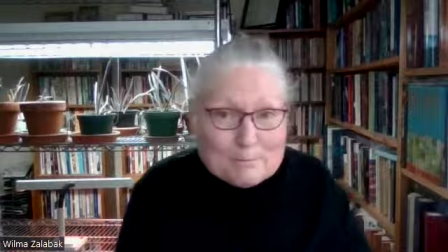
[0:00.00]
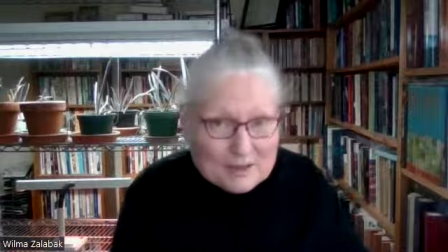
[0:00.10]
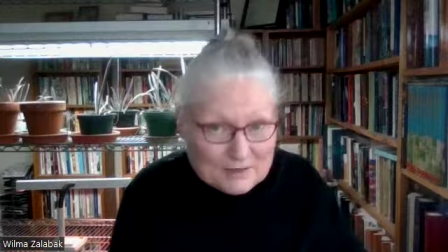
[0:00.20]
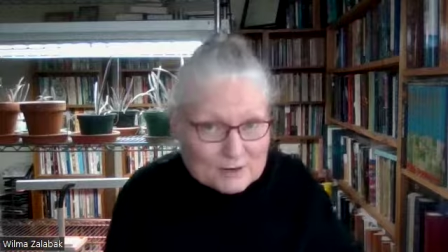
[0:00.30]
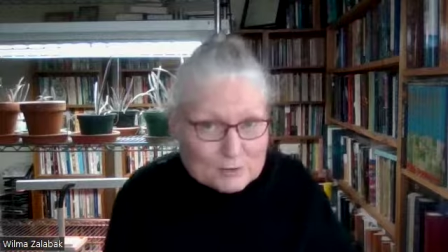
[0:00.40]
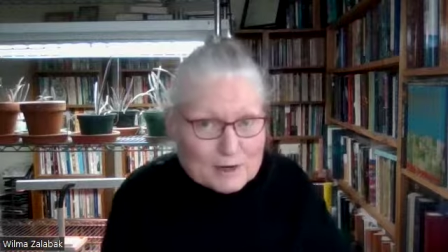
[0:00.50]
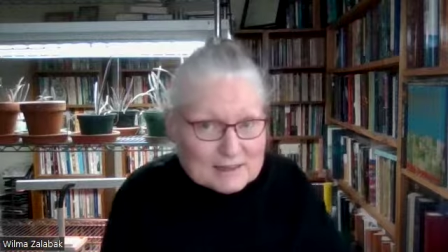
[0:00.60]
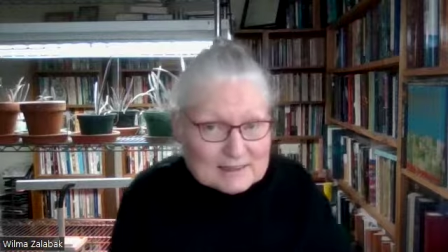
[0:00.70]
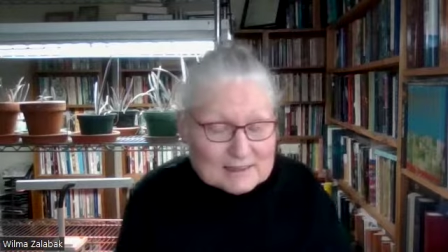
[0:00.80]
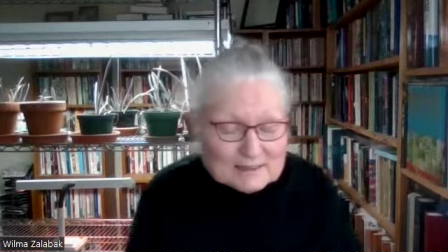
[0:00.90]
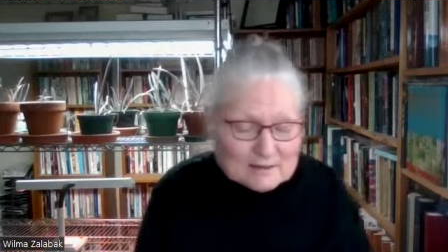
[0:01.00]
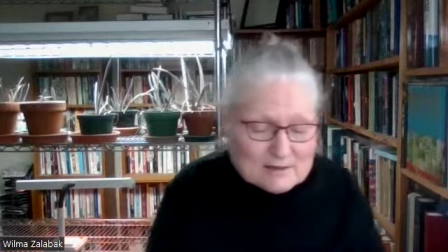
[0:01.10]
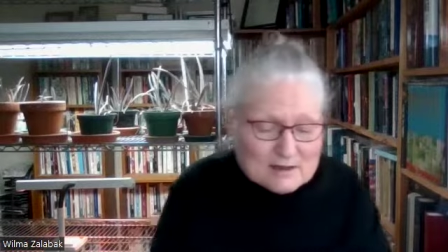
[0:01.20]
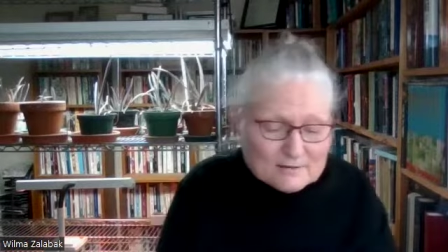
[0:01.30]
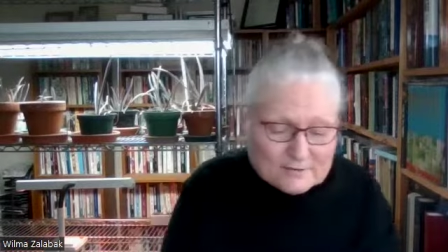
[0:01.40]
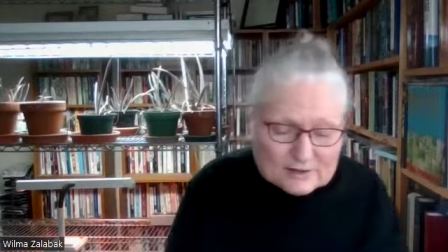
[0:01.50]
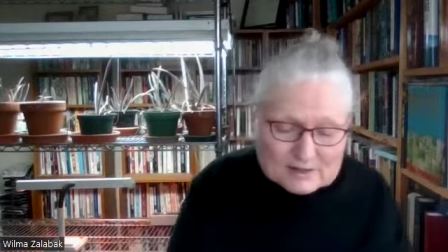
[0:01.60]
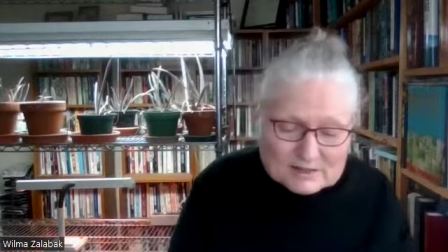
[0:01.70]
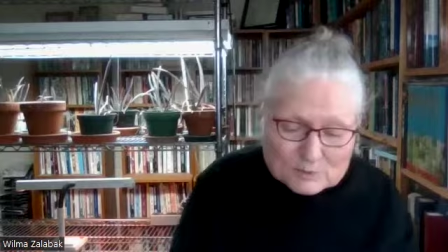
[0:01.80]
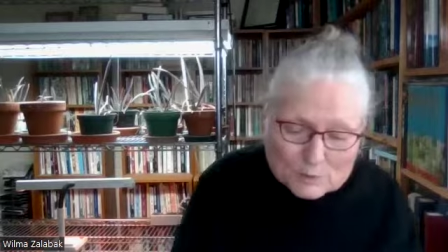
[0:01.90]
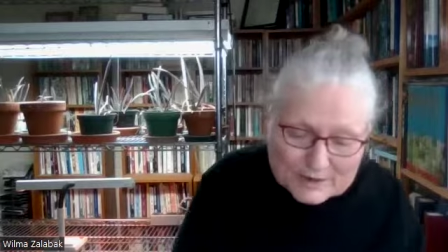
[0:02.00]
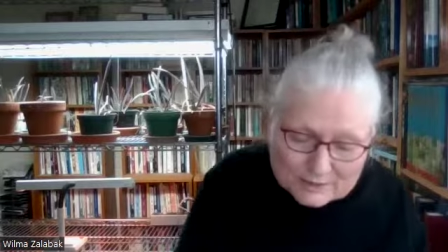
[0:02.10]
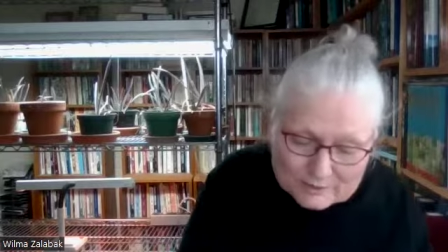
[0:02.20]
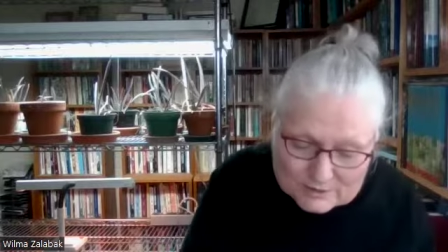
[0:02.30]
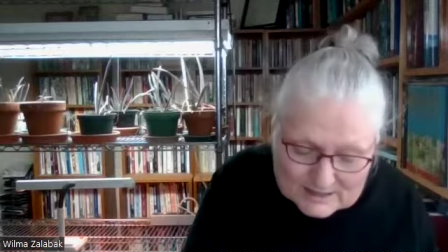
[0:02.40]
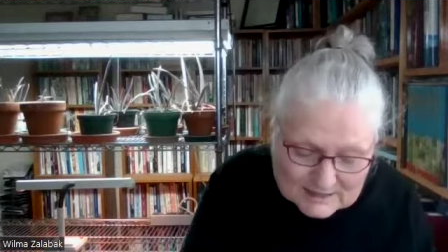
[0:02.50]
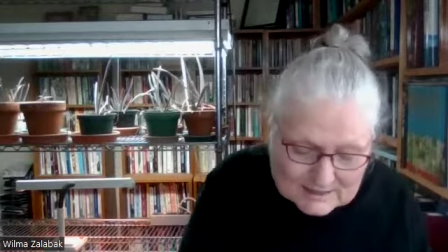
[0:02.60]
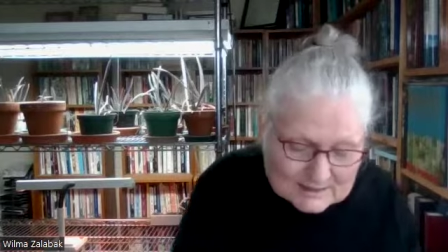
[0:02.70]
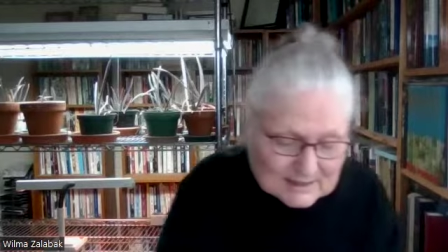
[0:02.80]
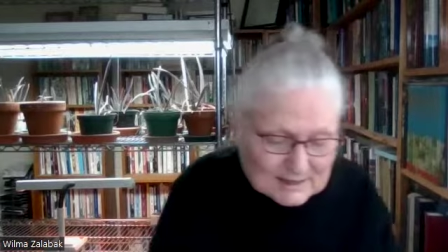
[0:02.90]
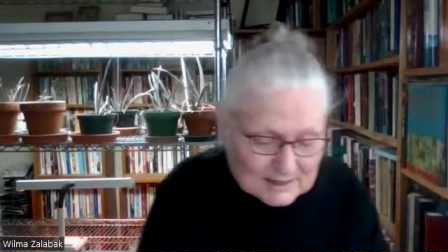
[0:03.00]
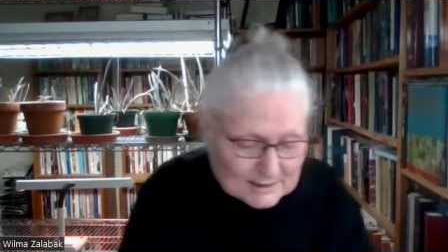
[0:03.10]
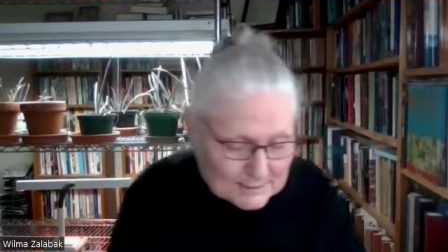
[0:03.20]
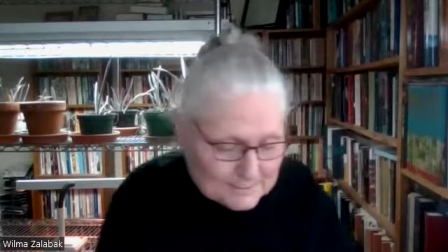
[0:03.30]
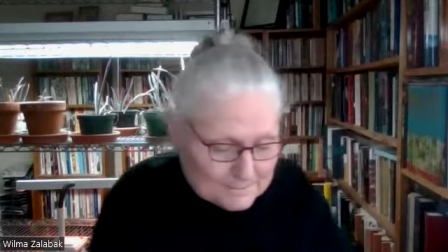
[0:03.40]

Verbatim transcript: Matthew 20, verses 1 through 16.